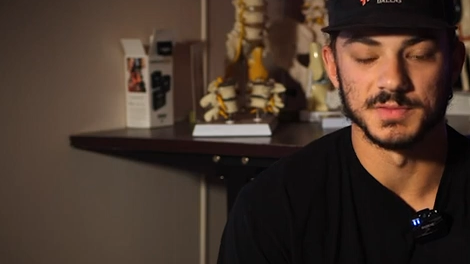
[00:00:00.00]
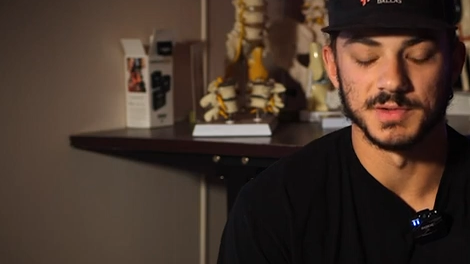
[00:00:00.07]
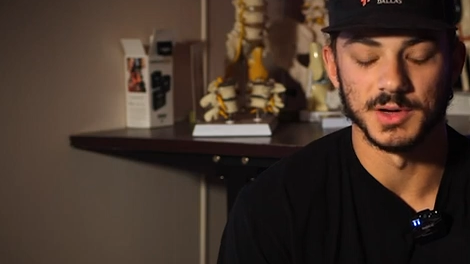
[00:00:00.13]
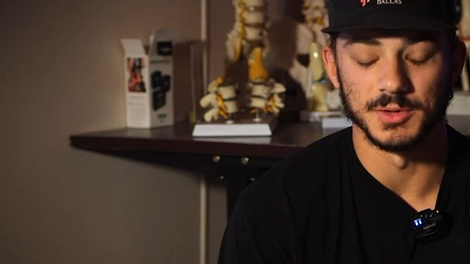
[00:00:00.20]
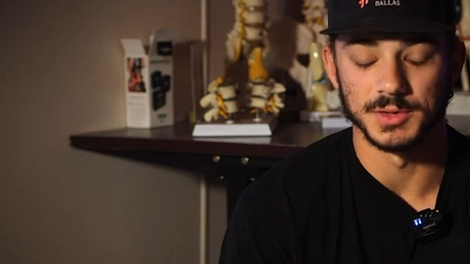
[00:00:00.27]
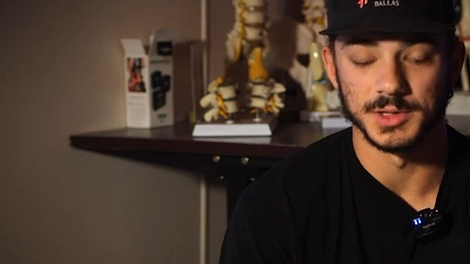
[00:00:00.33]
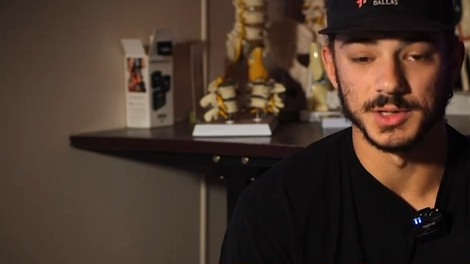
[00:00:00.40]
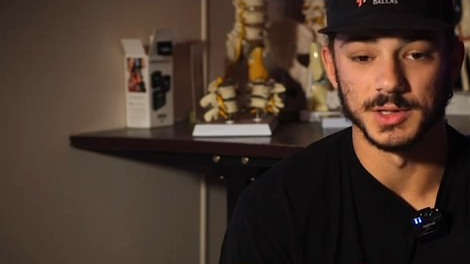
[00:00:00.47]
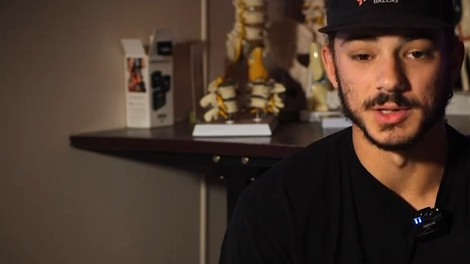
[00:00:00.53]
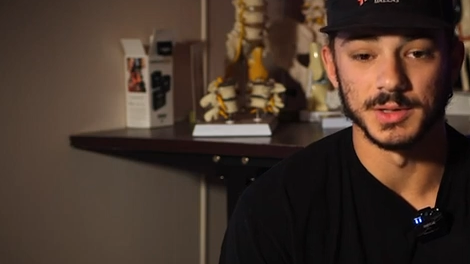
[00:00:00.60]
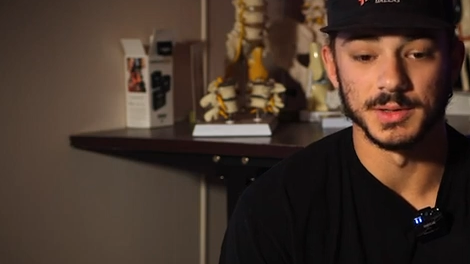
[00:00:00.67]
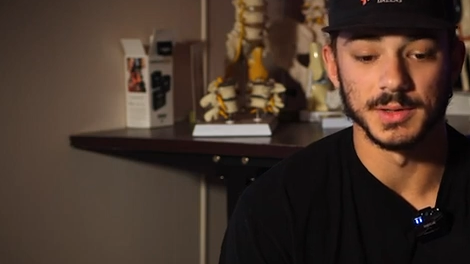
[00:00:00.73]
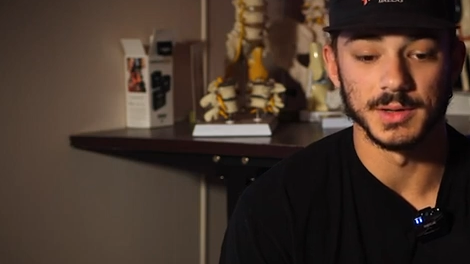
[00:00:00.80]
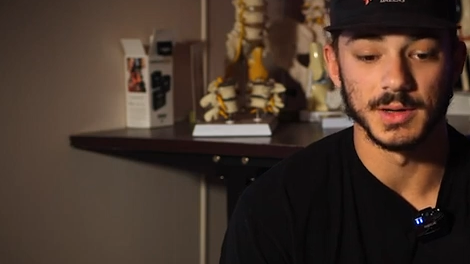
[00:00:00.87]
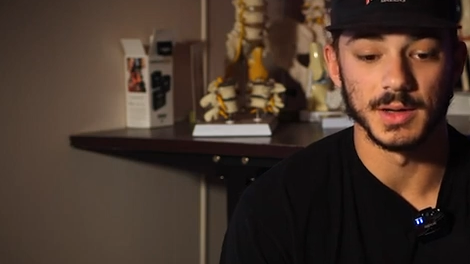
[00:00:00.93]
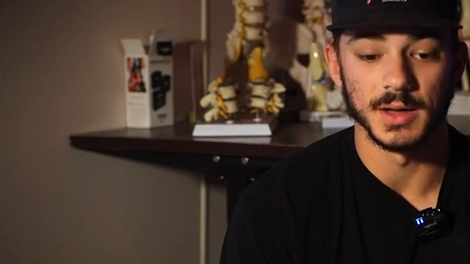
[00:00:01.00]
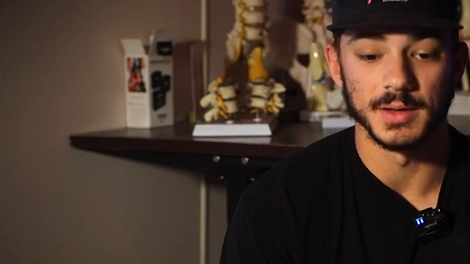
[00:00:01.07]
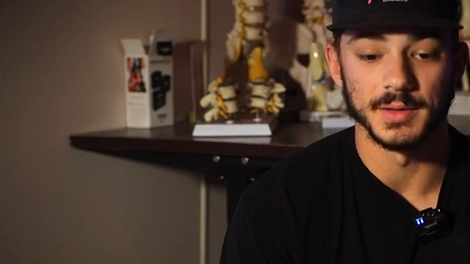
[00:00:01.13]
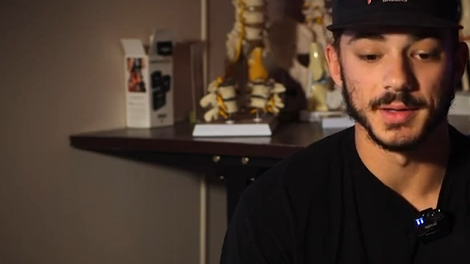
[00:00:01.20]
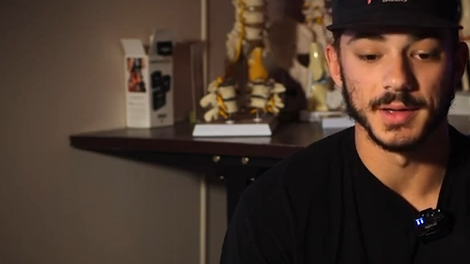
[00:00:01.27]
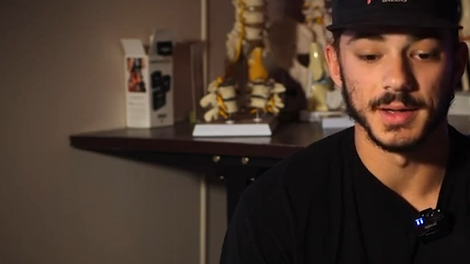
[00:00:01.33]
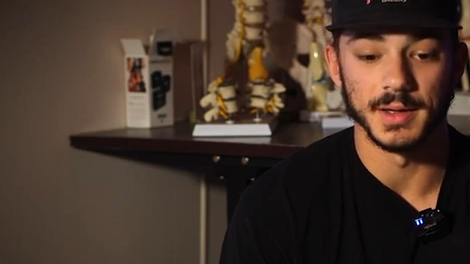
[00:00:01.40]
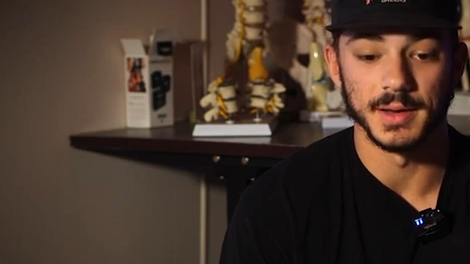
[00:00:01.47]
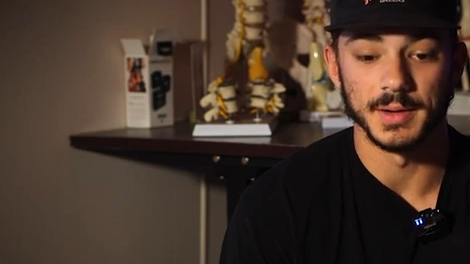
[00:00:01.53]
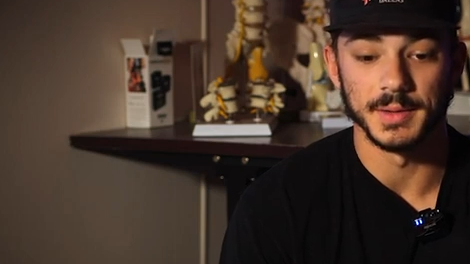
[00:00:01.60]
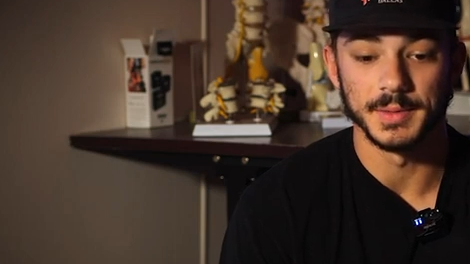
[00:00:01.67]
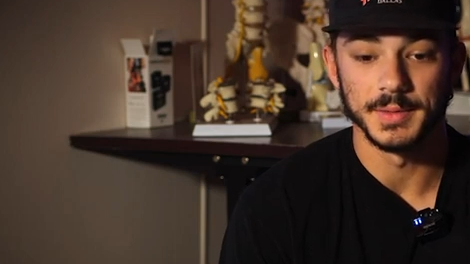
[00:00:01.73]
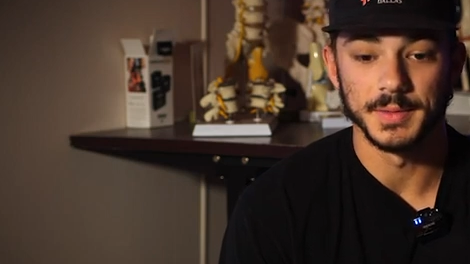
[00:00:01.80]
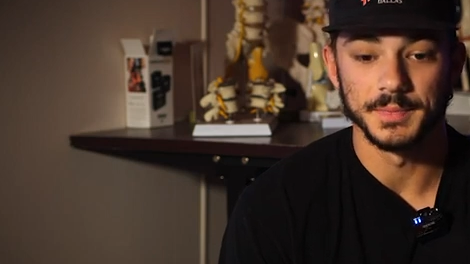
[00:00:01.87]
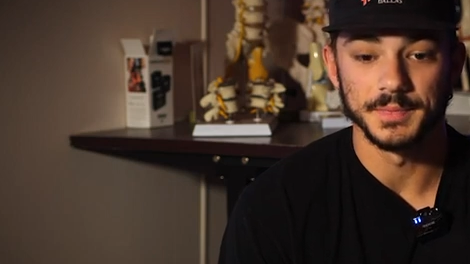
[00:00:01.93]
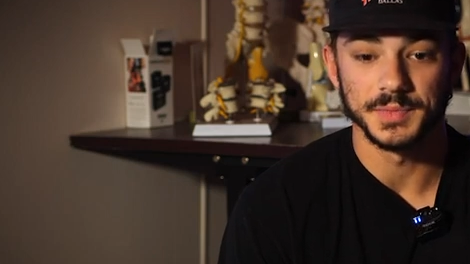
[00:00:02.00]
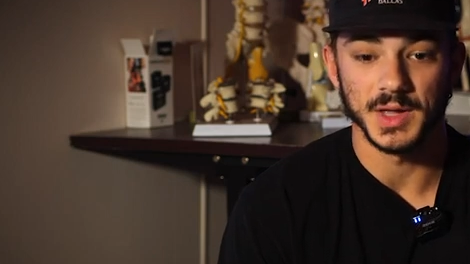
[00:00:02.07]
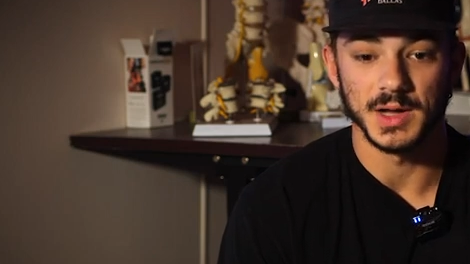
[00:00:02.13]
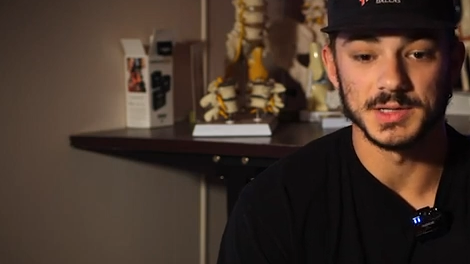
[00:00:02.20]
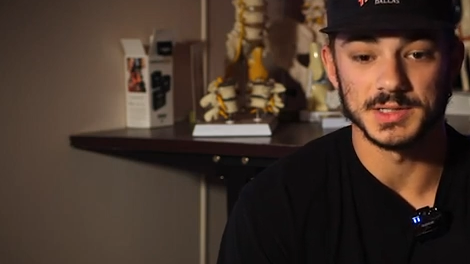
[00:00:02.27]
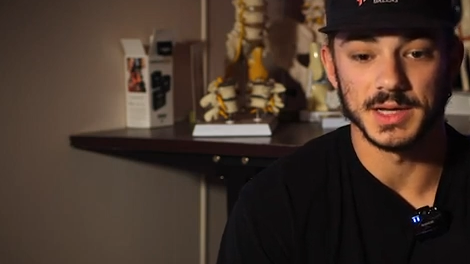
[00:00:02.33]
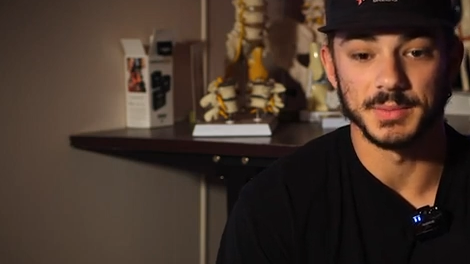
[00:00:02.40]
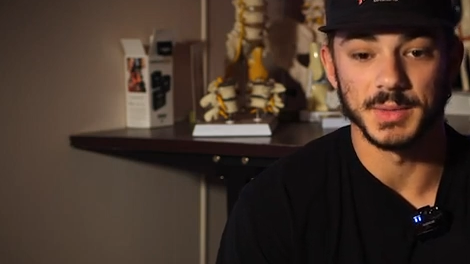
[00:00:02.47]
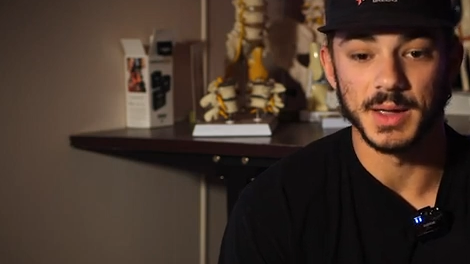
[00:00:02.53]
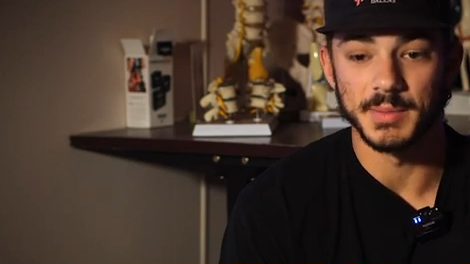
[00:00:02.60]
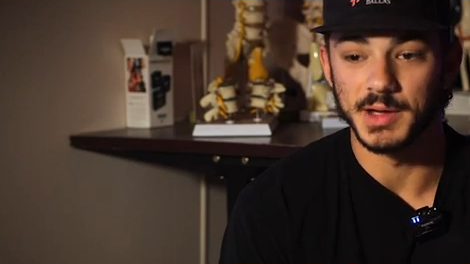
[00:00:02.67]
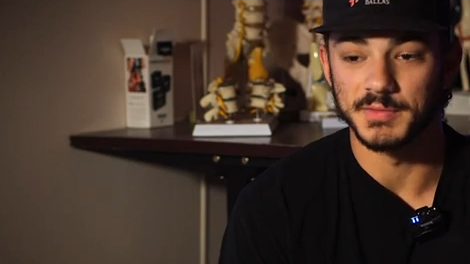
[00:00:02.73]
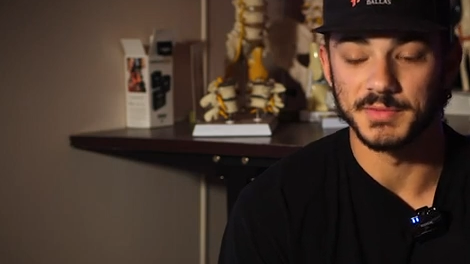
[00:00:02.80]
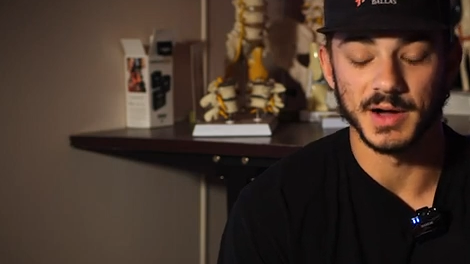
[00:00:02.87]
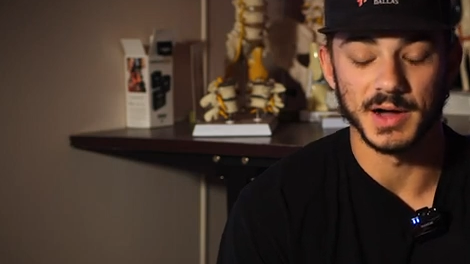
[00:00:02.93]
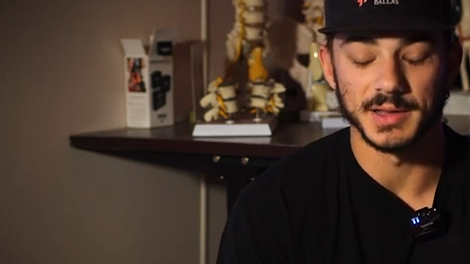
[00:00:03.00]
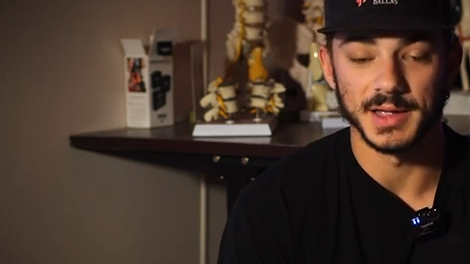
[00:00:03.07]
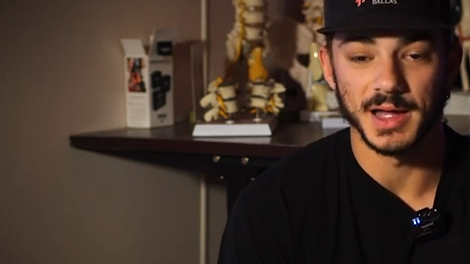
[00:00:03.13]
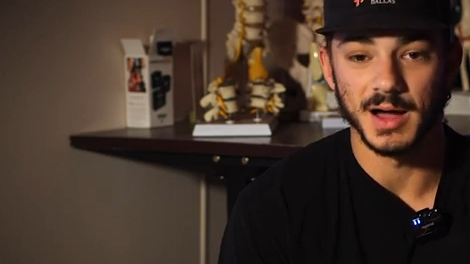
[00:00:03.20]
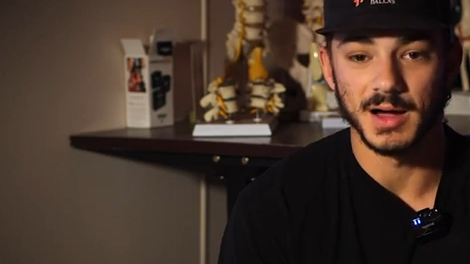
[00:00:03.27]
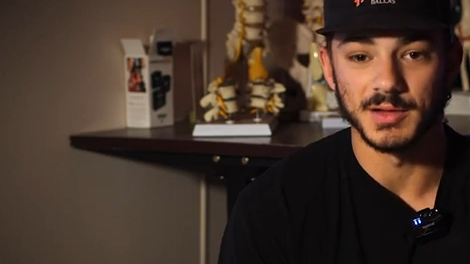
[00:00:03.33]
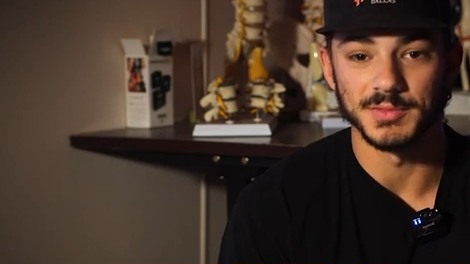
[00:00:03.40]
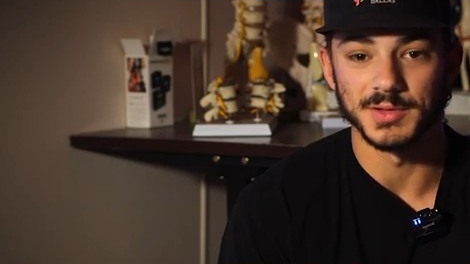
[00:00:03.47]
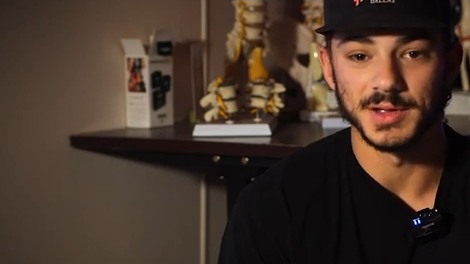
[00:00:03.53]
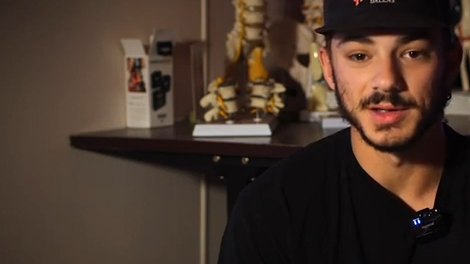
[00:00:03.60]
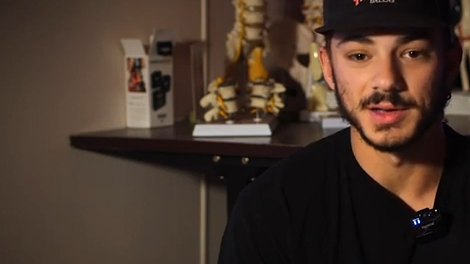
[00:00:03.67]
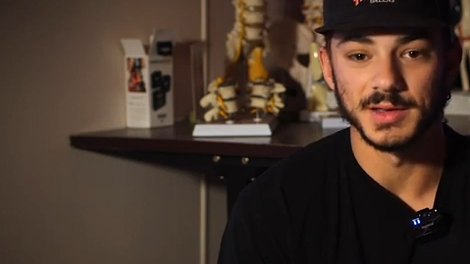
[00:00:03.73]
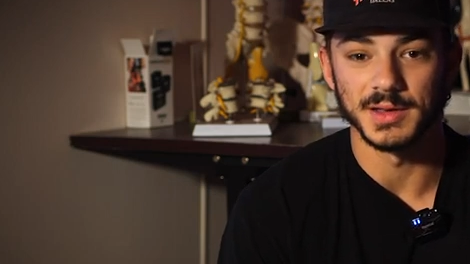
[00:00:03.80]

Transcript: felt good. And then I was like, maybe I'm finally out of it.